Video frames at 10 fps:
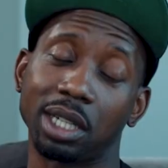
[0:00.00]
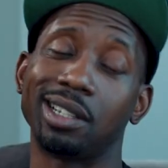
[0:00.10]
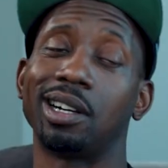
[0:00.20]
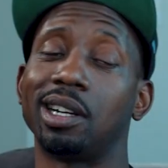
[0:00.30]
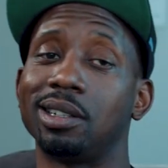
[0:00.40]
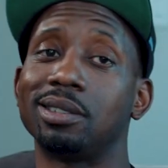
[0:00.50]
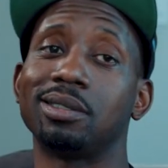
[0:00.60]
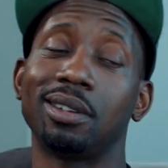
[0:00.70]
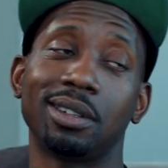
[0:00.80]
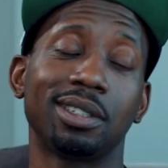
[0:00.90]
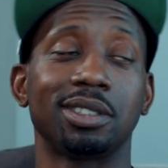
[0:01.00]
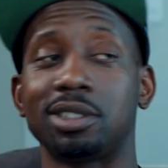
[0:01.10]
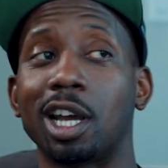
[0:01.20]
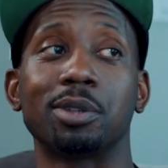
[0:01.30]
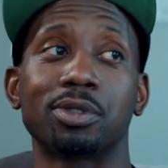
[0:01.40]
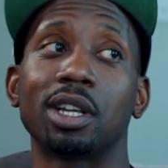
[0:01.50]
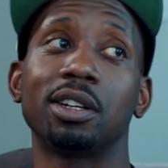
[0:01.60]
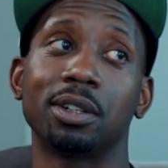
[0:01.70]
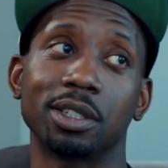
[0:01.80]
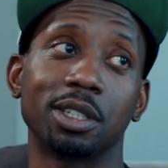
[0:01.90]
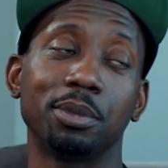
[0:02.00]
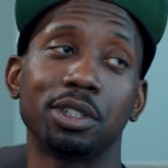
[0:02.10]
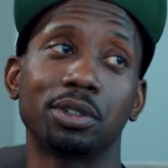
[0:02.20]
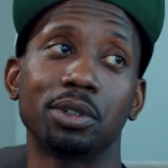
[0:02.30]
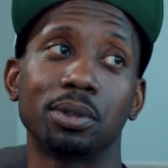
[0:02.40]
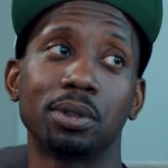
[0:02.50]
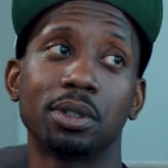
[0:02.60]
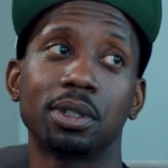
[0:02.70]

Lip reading: like, all right, these jobs right here are getting me through.